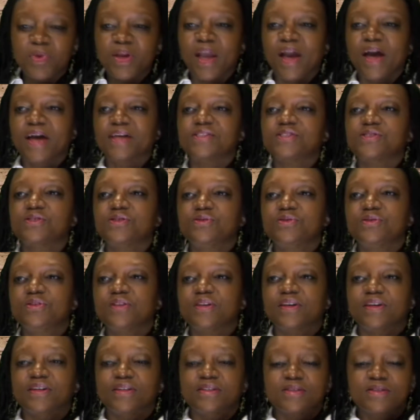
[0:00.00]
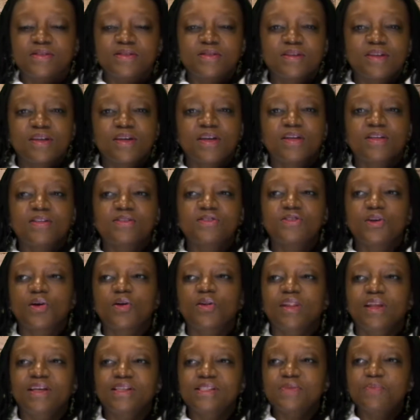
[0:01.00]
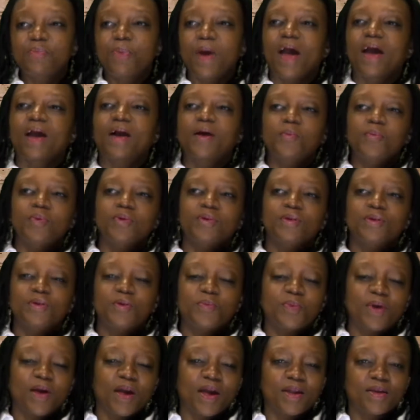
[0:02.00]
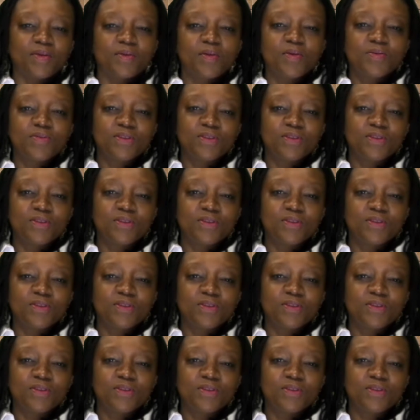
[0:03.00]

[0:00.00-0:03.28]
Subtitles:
me ask you this. So let's back up a little bit.